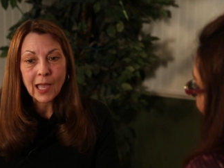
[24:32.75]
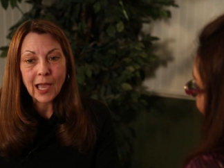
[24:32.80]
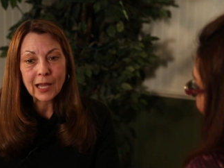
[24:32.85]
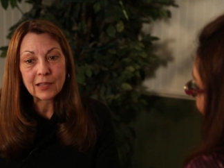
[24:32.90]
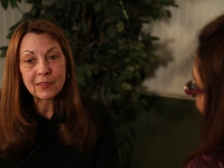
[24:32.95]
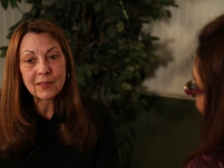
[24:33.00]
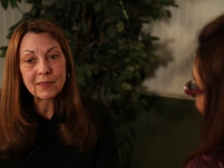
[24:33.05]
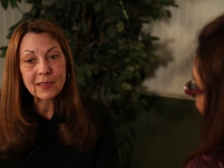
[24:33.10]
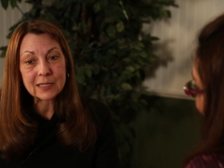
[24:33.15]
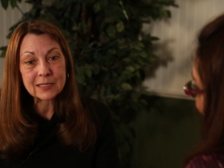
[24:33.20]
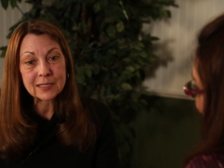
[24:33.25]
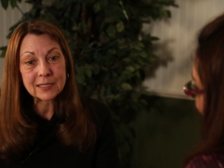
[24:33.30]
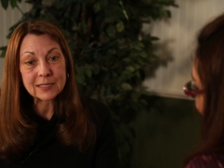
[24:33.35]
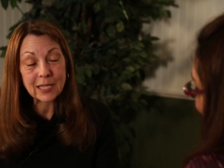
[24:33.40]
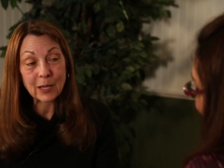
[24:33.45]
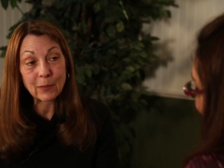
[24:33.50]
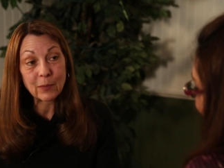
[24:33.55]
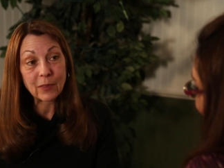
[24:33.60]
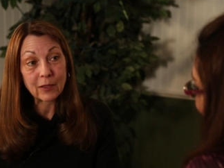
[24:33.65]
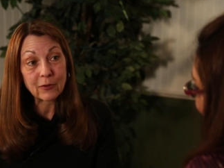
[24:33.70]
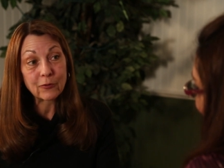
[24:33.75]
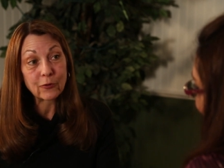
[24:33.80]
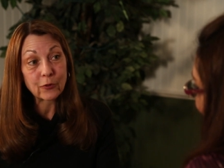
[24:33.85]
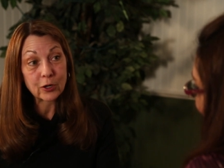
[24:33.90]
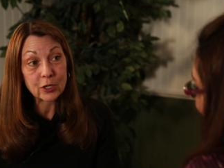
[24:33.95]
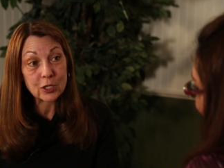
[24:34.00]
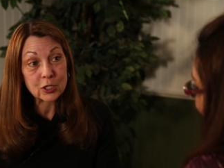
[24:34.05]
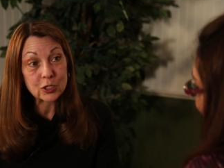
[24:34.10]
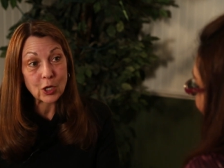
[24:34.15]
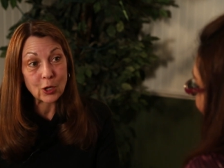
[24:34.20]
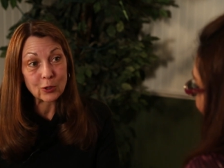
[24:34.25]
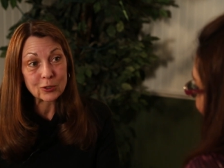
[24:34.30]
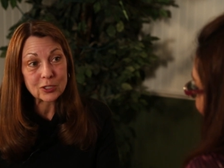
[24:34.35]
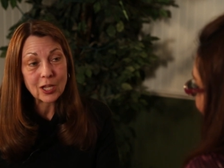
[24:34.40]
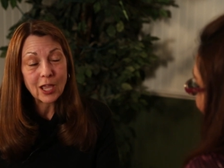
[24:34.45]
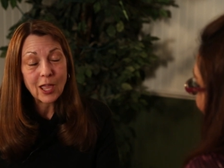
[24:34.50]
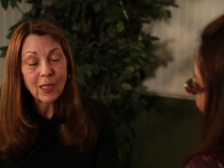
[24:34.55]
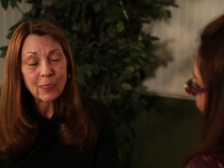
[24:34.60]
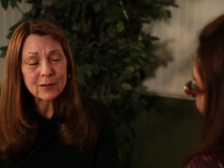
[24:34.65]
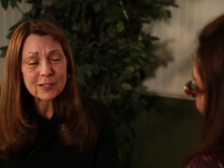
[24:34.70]
And I think that's the same thing for an
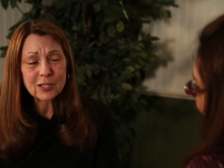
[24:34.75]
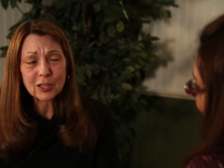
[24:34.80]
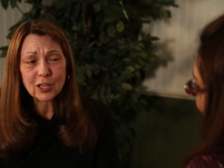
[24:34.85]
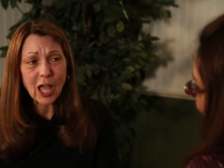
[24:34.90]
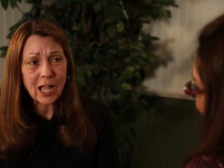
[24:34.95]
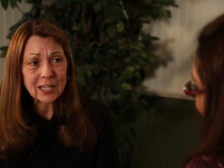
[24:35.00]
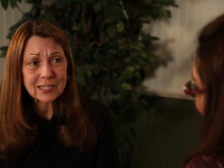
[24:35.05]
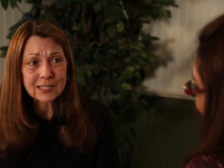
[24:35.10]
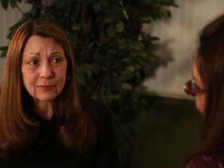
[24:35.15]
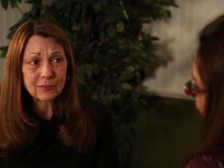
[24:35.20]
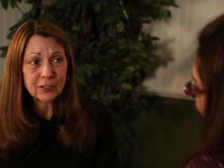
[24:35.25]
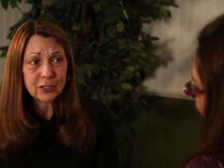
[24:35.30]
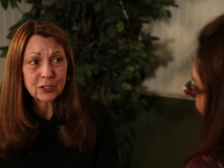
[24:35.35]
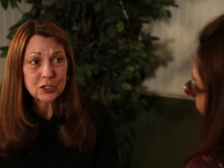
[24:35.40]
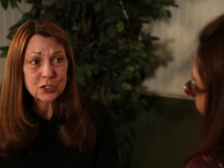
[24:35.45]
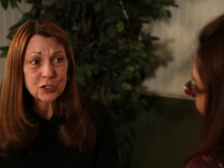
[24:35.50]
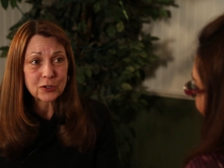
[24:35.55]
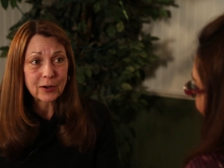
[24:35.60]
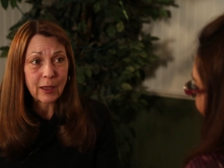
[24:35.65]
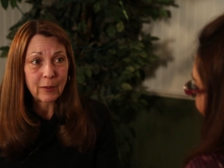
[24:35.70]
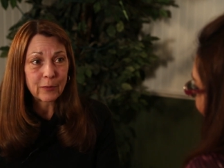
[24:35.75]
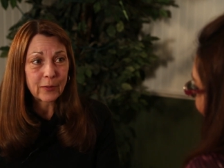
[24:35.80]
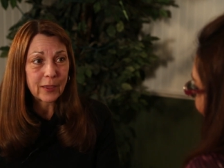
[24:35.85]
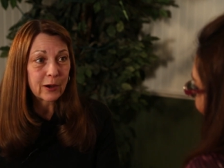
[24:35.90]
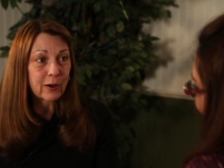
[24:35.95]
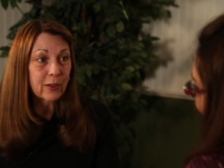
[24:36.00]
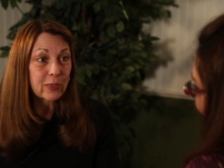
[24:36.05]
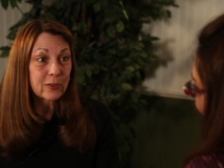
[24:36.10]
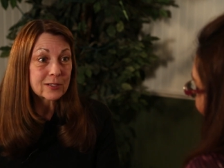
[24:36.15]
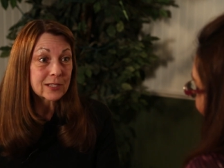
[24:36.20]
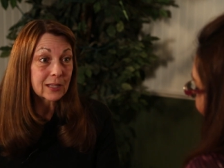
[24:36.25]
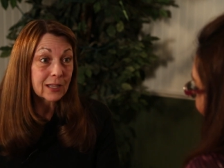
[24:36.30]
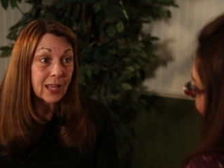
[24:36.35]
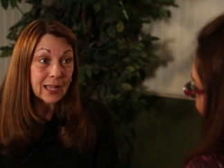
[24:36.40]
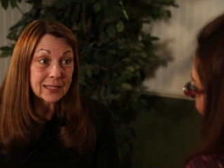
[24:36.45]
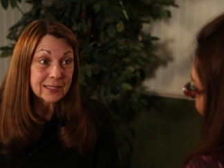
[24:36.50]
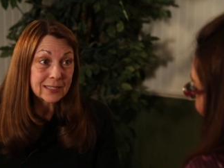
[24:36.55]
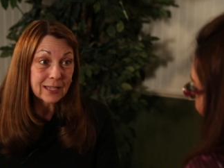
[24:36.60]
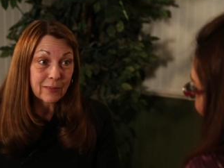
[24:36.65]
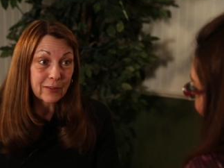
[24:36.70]
adult. There's lots of literature out there, and there's
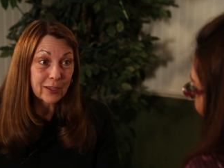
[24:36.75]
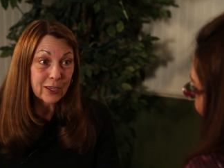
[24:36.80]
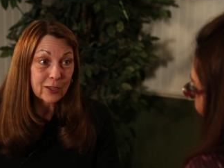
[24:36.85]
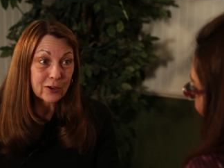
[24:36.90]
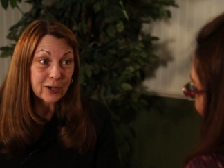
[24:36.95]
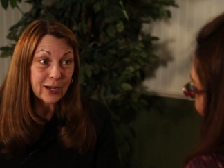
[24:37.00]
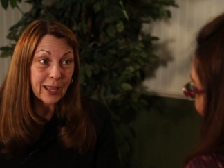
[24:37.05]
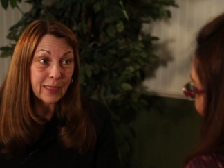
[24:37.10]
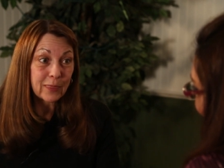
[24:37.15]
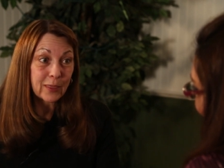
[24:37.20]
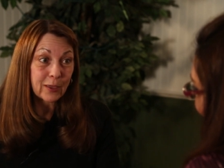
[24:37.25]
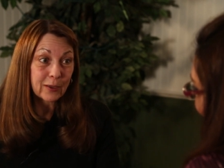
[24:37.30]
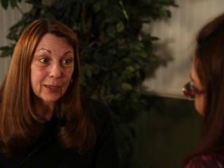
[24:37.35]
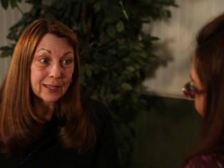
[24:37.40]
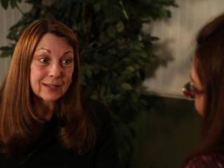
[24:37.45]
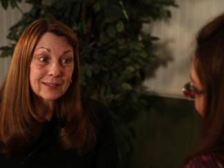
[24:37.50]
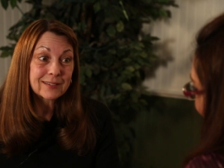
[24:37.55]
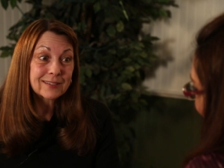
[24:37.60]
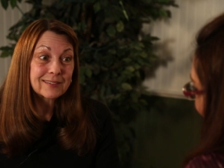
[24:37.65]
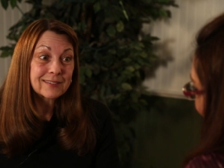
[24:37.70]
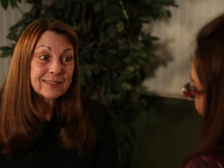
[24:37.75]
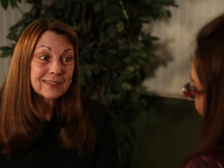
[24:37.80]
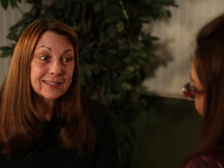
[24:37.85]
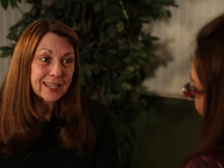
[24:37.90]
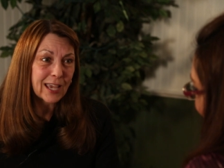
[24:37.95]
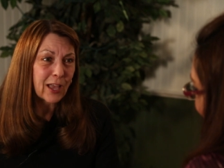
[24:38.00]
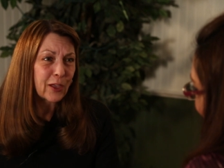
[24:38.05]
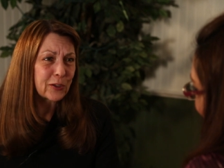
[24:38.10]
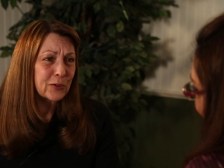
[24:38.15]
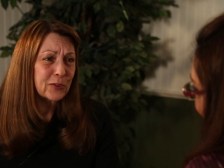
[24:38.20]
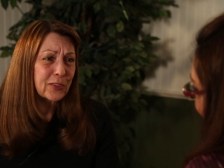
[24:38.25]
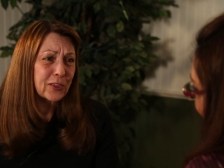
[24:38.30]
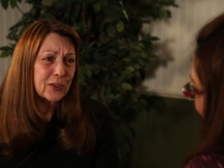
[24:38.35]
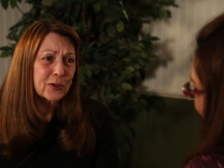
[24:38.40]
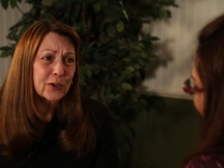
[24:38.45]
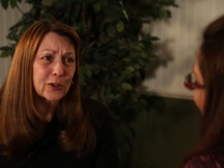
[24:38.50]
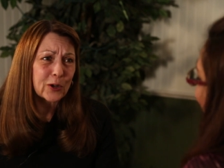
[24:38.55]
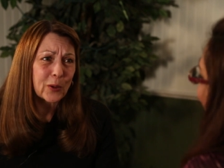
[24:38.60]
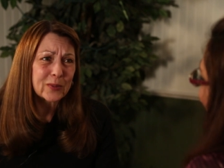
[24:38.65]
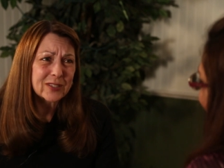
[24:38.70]
lots on the internet that can tell you that
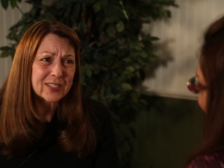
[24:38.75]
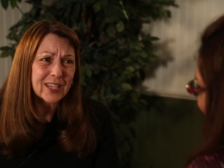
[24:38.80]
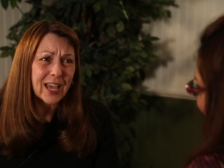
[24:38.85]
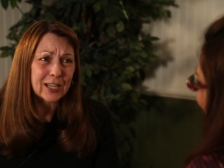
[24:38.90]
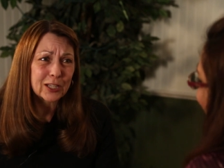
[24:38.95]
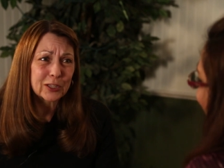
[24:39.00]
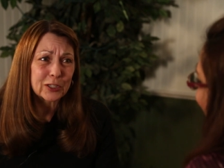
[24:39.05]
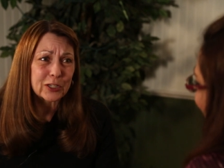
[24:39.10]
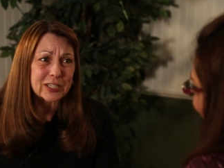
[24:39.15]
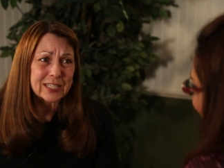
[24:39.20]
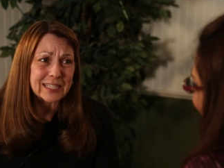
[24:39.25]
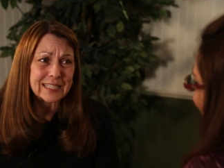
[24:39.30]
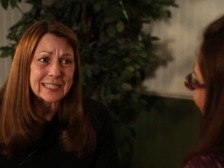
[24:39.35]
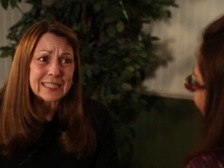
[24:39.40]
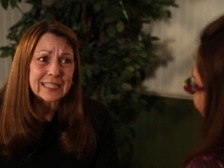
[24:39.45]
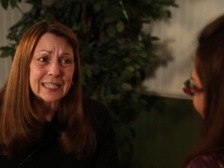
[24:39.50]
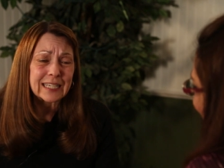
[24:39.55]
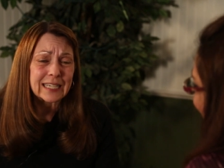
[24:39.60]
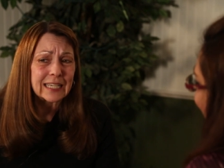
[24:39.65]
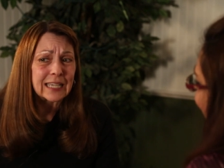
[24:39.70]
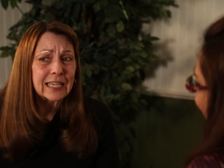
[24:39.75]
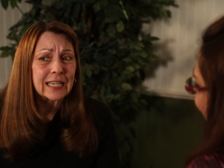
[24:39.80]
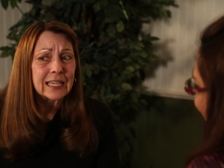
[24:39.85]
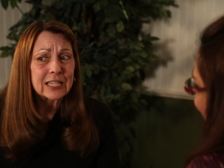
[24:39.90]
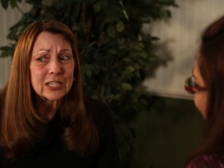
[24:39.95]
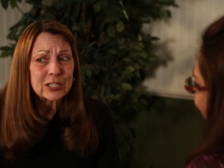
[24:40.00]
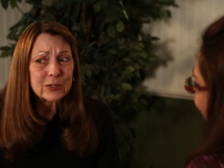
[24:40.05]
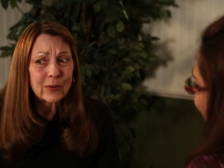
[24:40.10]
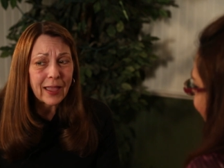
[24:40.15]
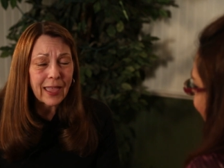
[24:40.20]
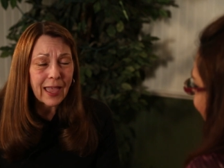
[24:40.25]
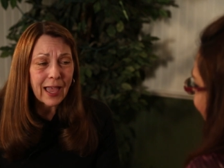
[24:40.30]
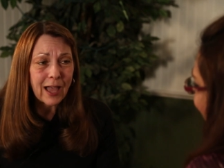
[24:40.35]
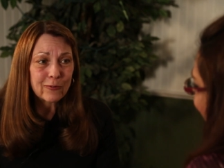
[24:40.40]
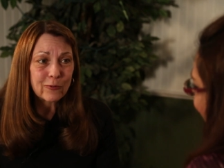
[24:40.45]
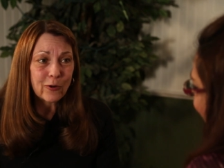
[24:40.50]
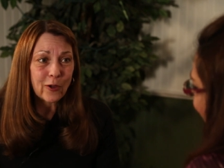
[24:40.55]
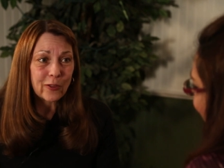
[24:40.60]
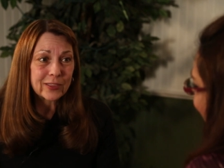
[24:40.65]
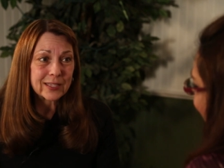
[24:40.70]
you can almost kind of look to see, do I
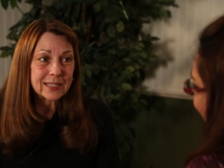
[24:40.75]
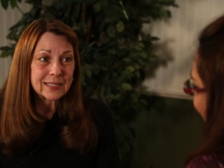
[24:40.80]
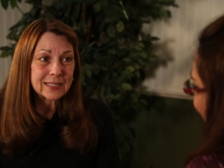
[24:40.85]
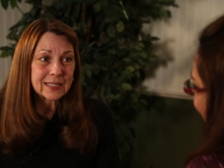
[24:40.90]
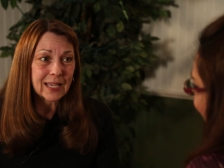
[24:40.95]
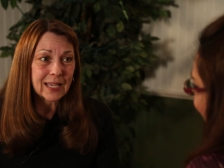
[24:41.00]
have all these